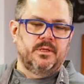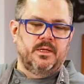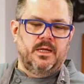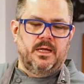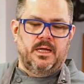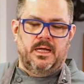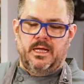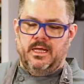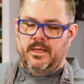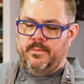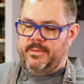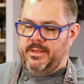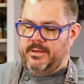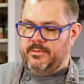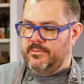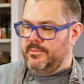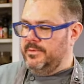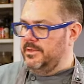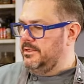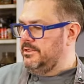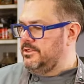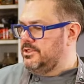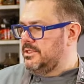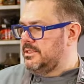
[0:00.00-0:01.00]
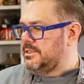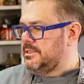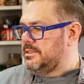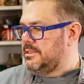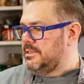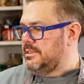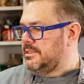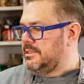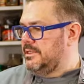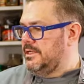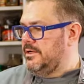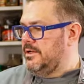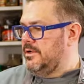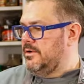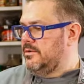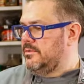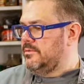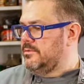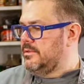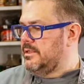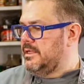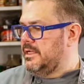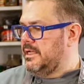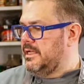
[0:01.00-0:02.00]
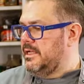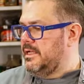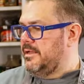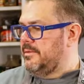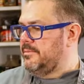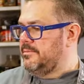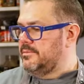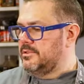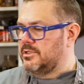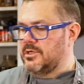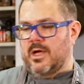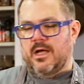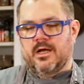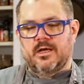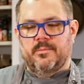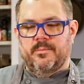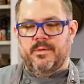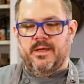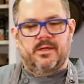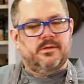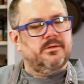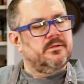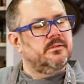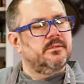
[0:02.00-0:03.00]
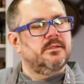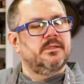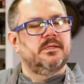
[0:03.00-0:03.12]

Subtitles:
and we'd just, you know, talk about